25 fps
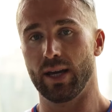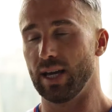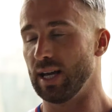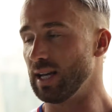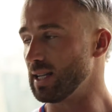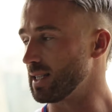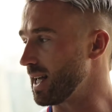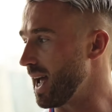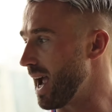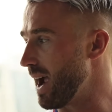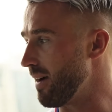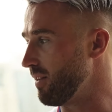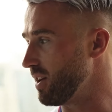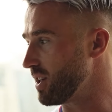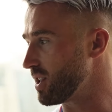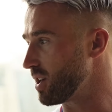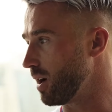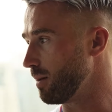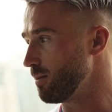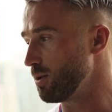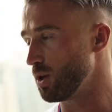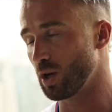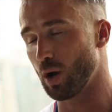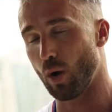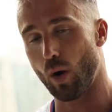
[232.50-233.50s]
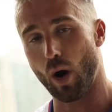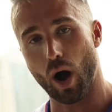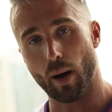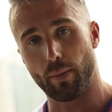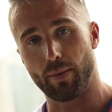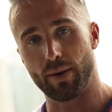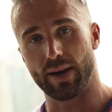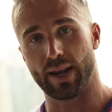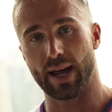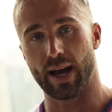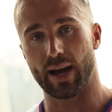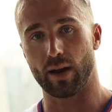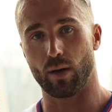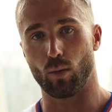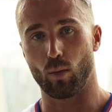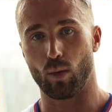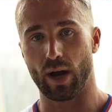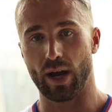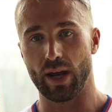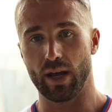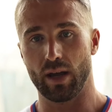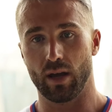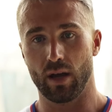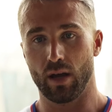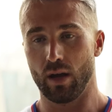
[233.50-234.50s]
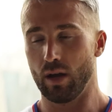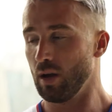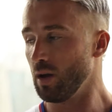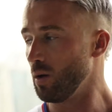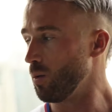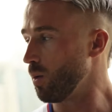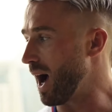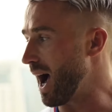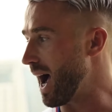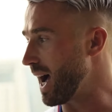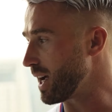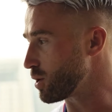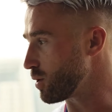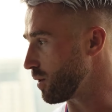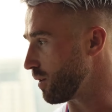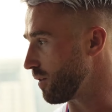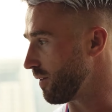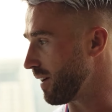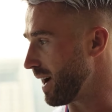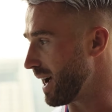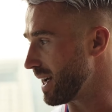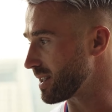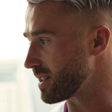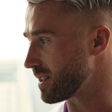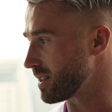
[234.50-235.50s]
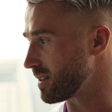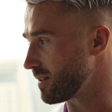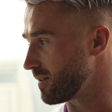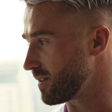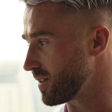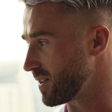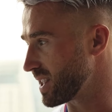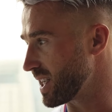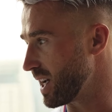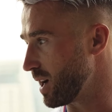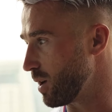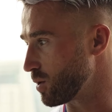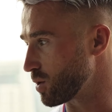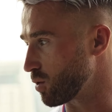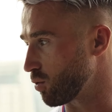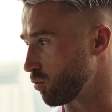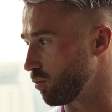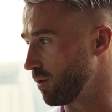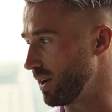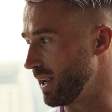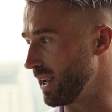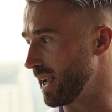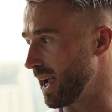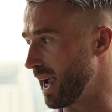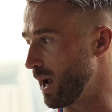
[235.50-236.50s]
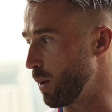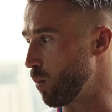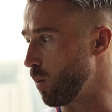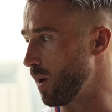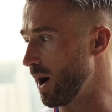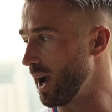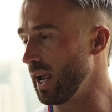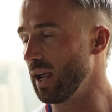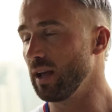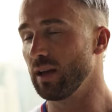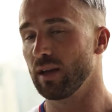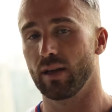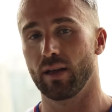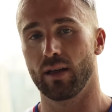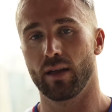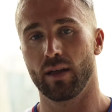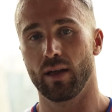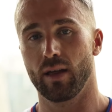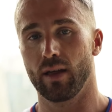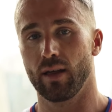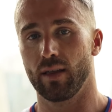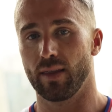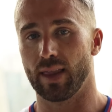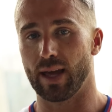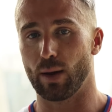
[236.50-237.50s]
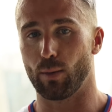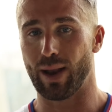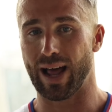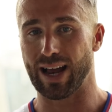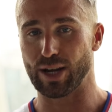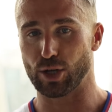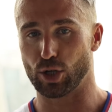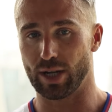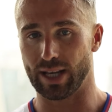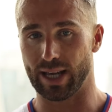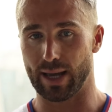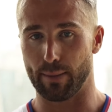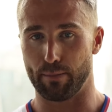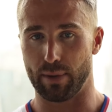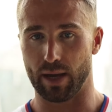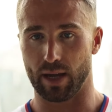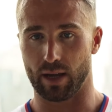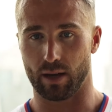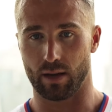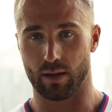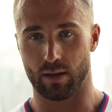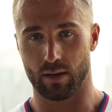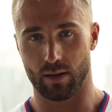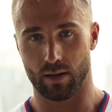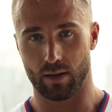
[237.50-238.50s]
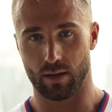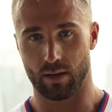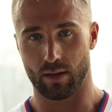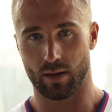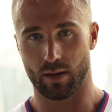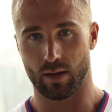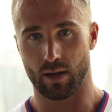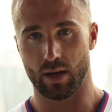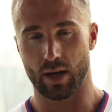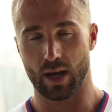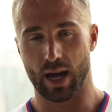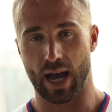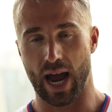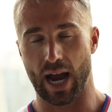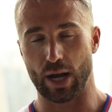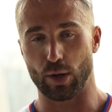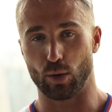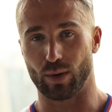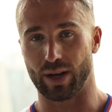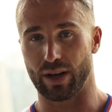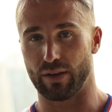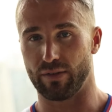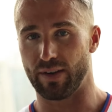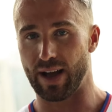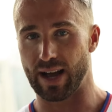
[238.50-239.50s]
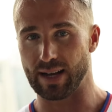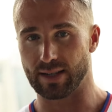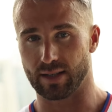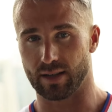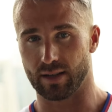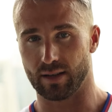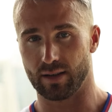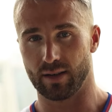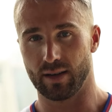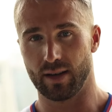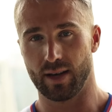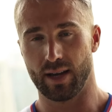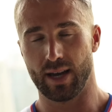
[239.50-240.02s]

is that every time you go up and down in weight, as your fat cells regain weight, they will actually get bigger and you'll get fatter.